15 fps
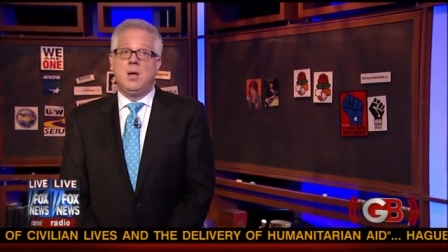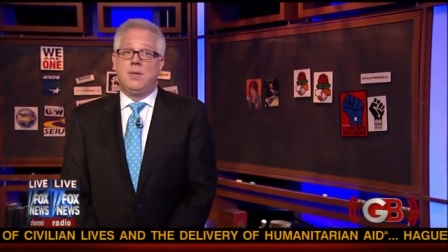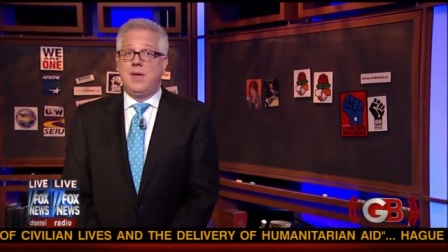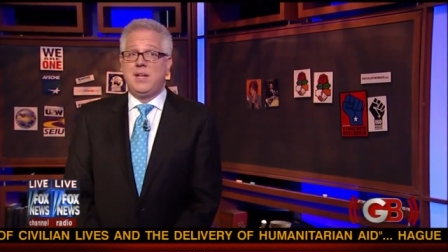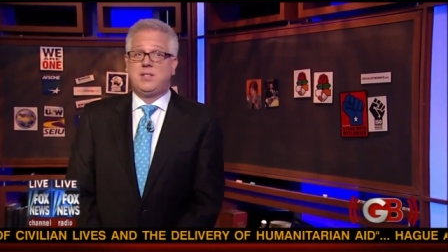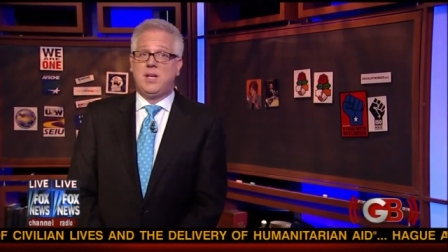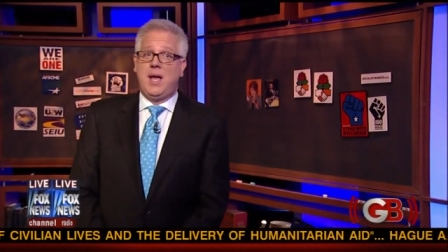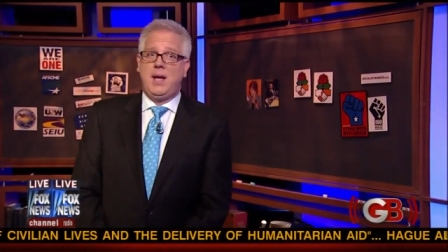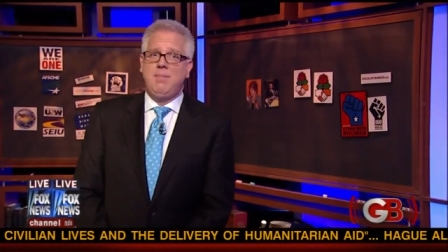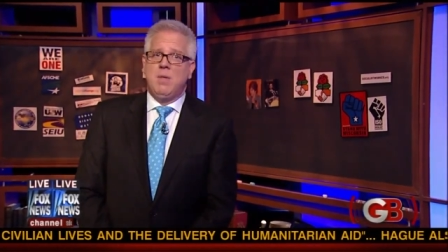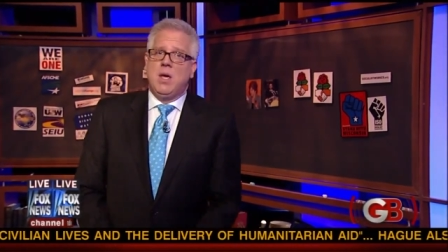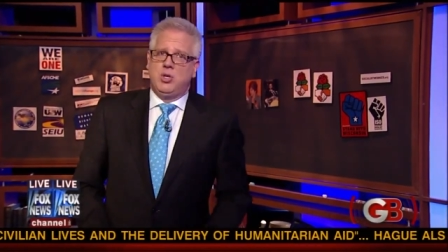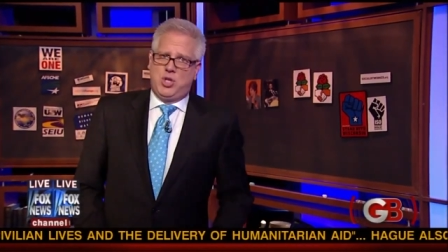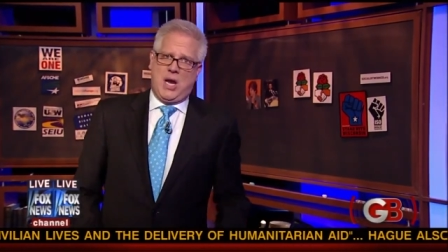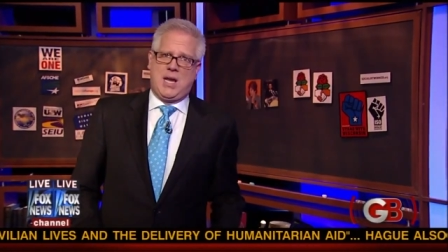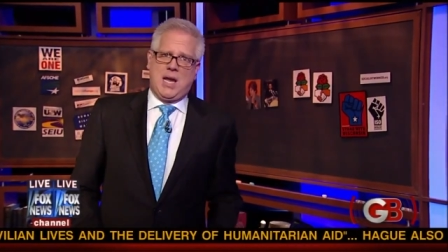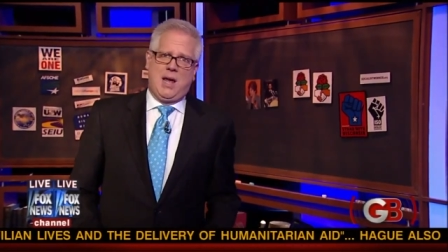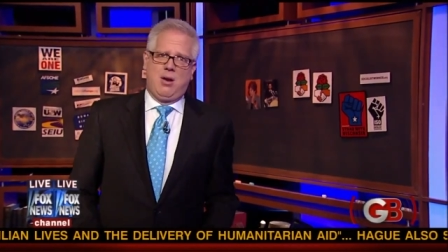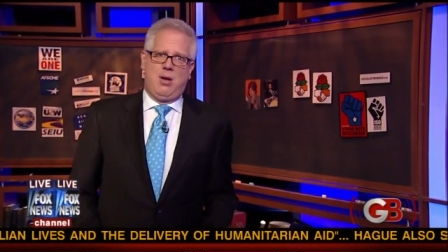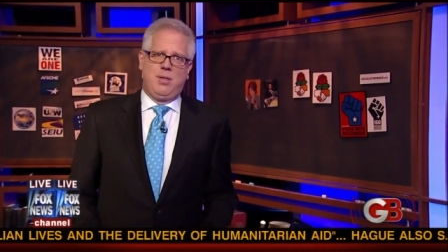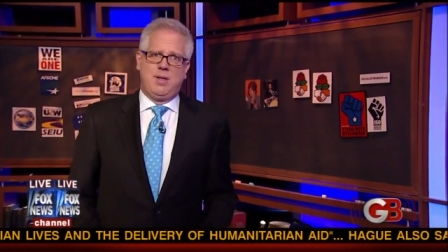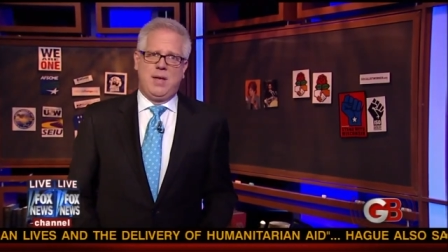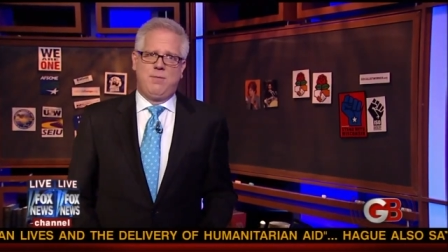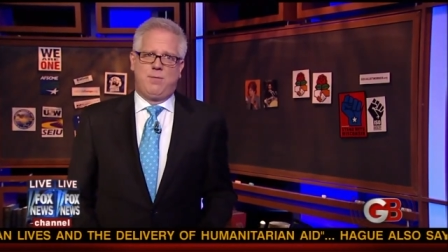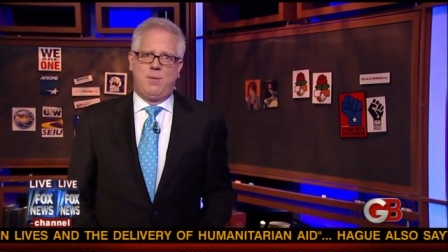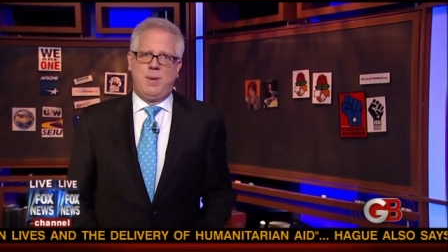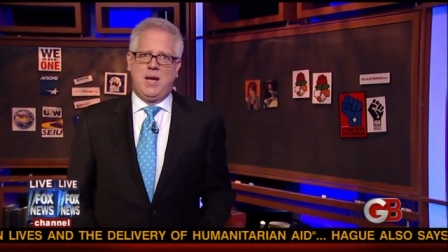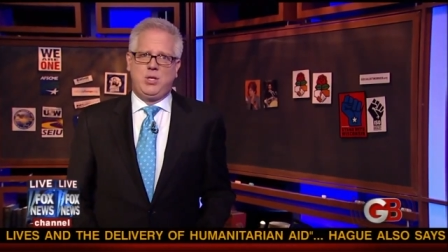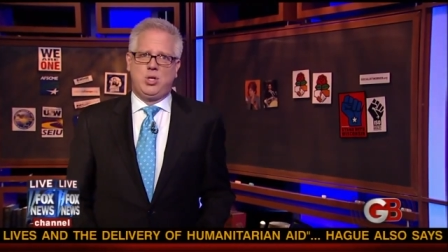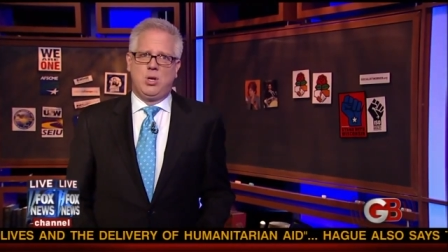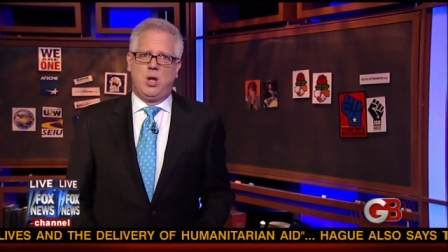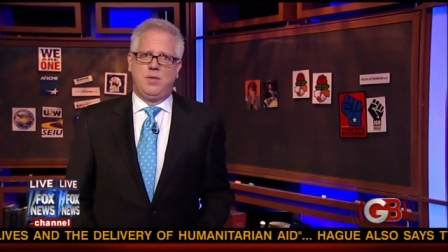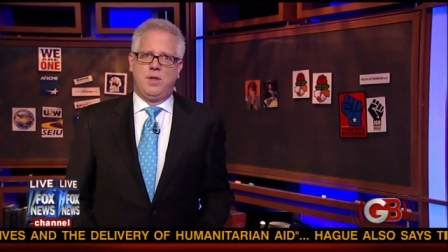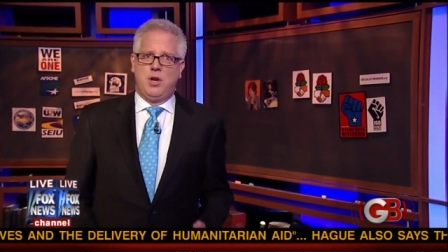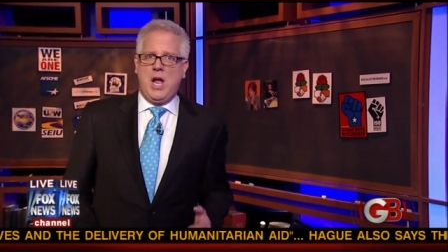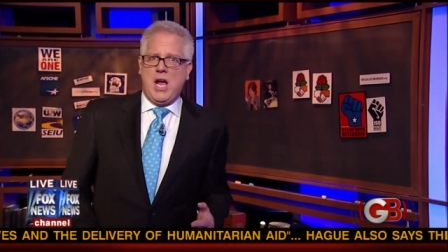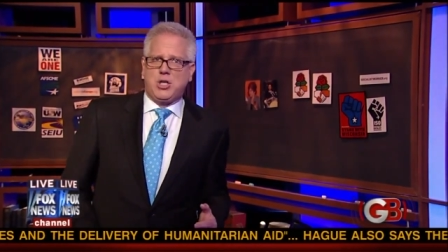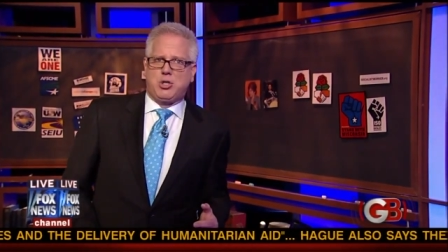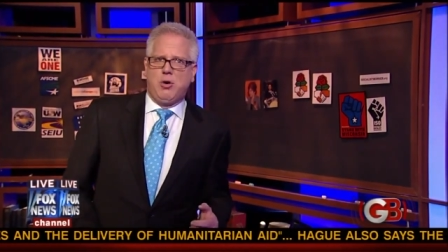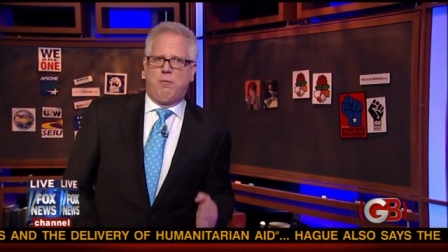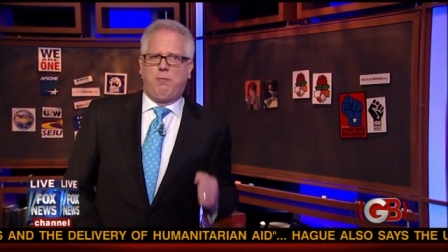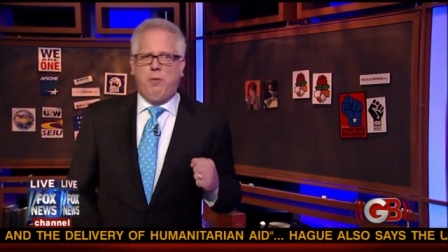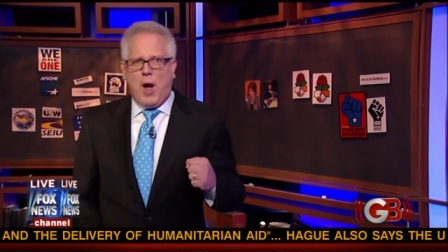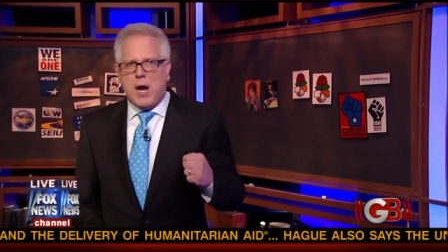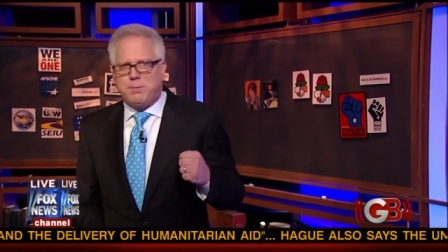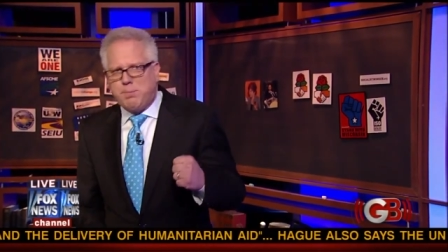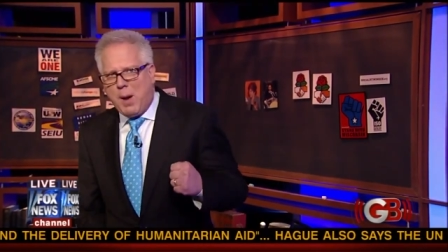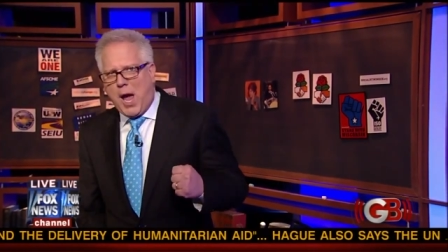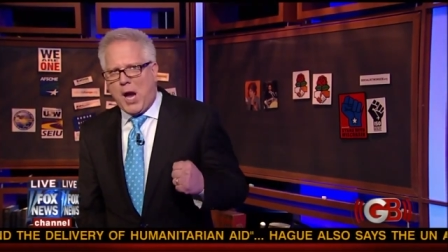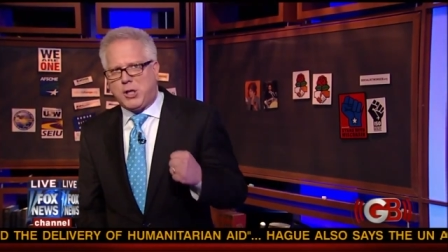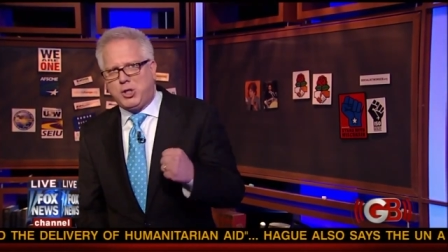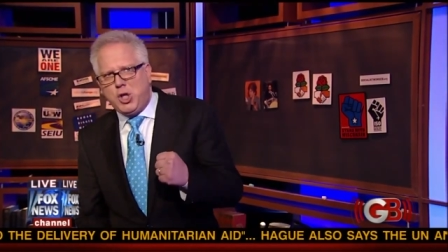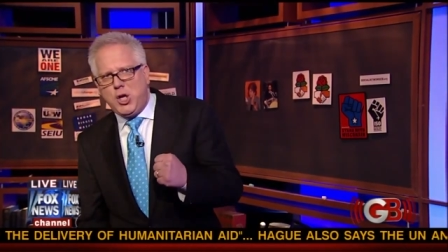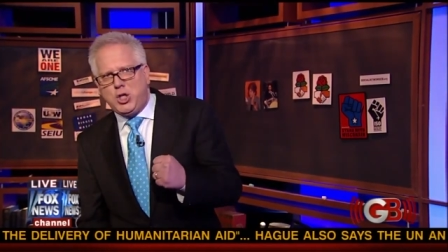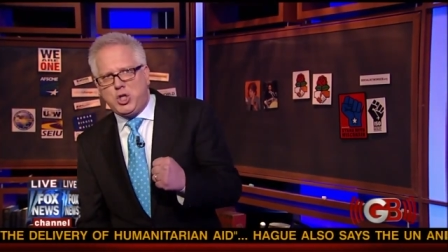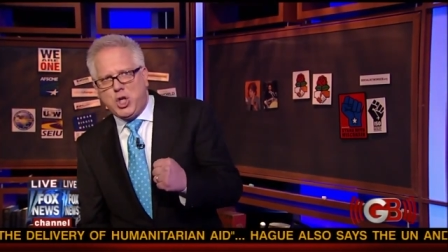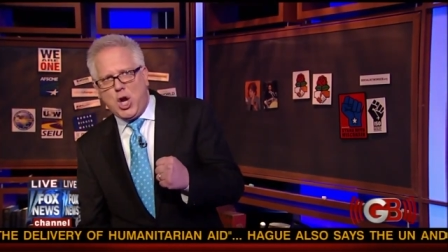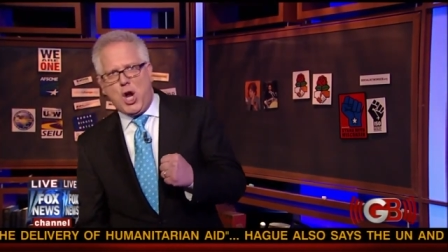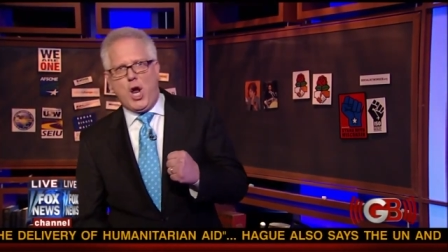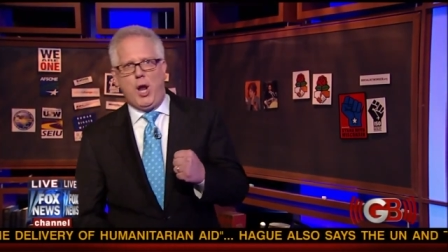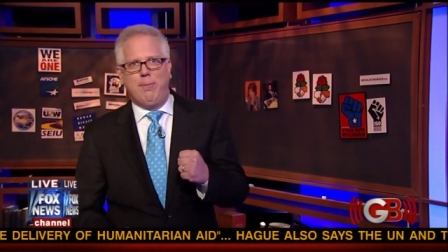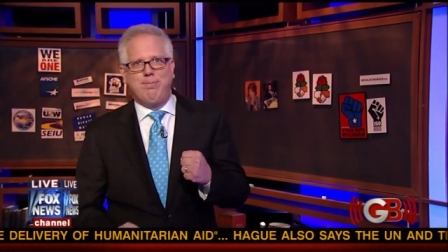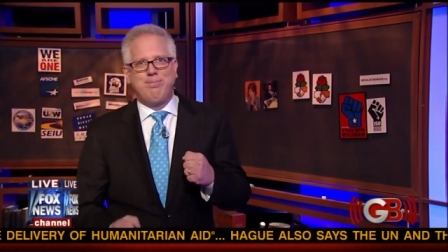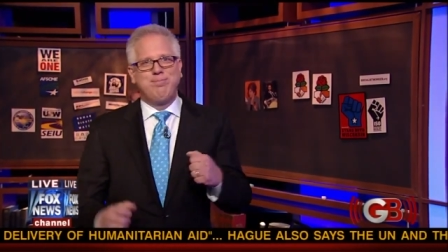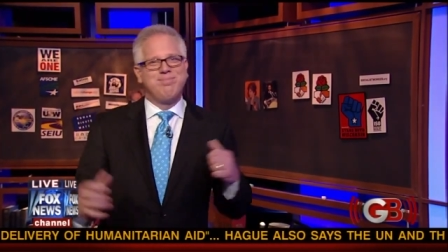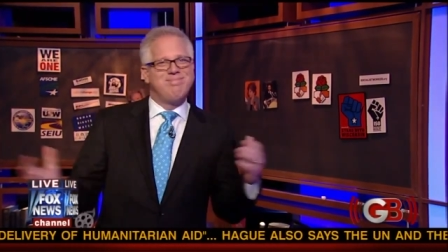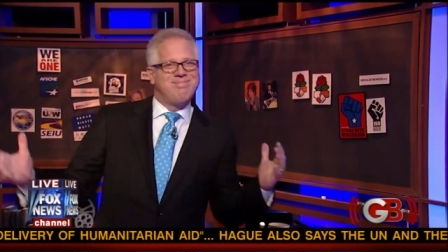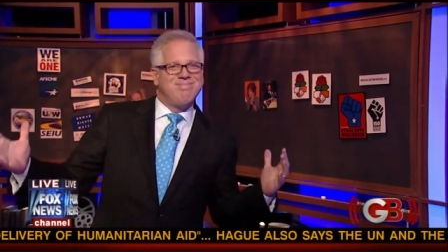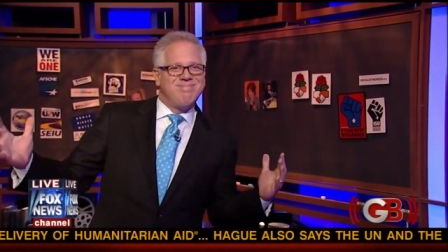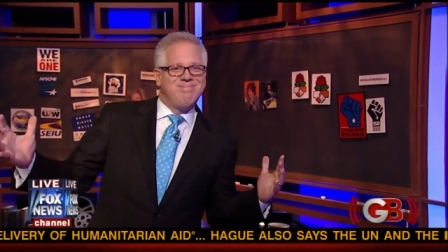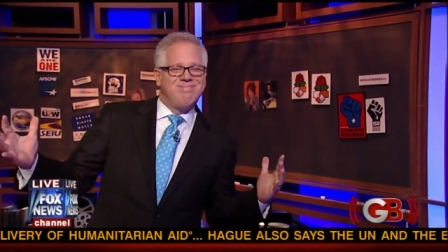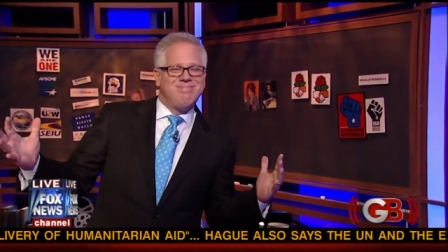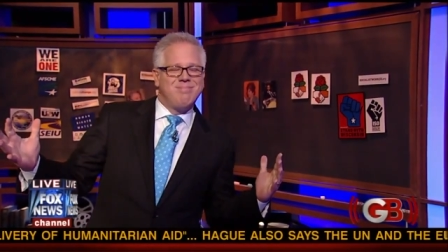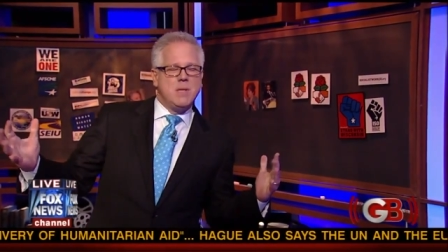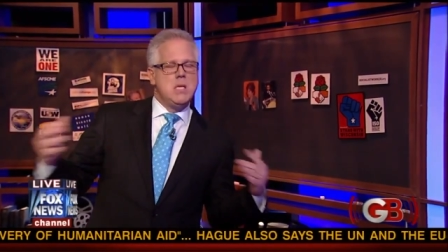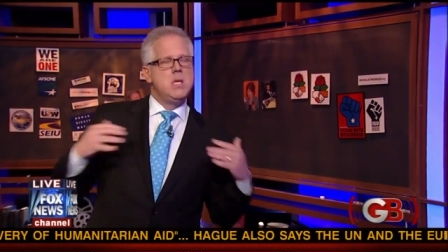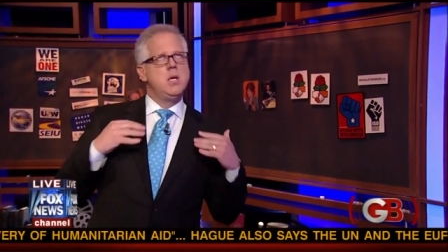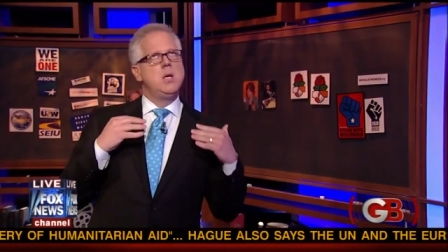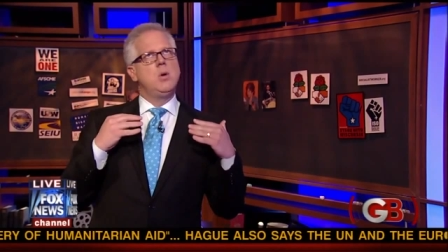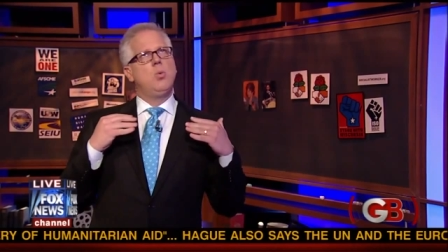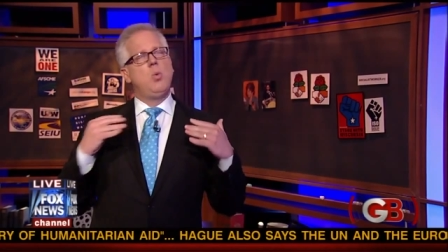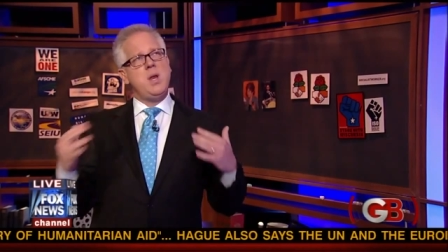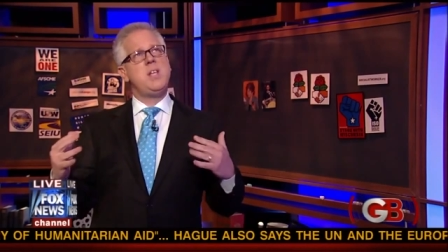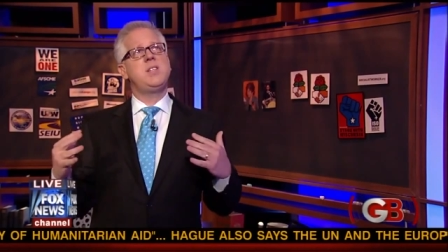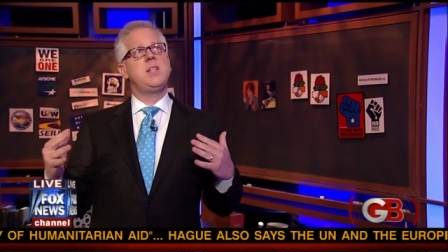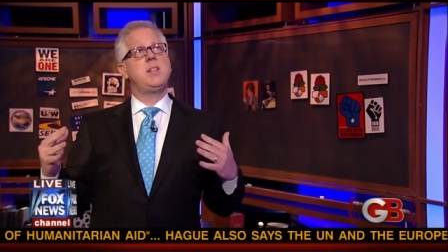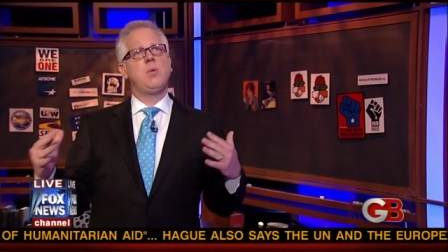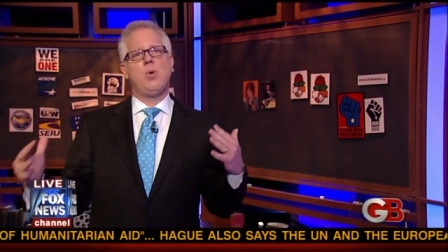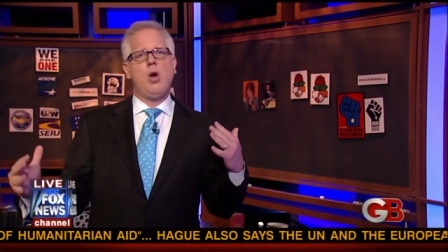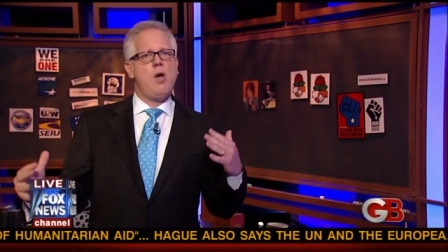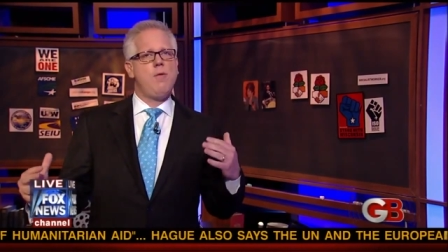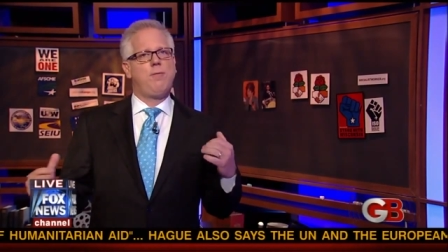They say, check out all the information on the National Fight Back Teach-In. What is it that we're all